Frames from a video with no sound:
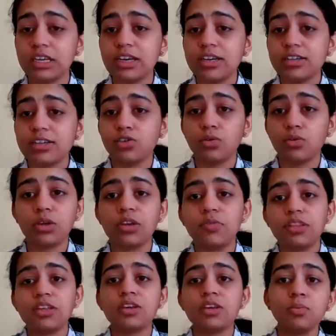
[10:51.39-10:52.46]
So even the
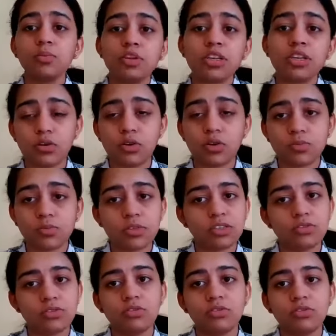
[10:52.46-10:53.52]
community
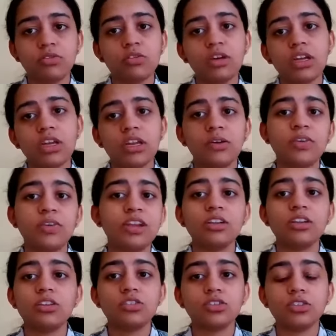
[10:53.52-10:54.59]
hospital in a
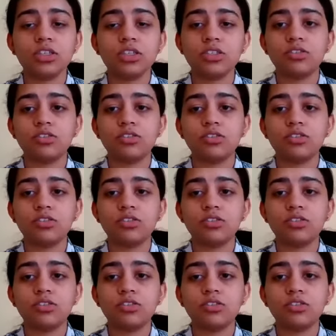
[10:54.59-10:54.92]
village is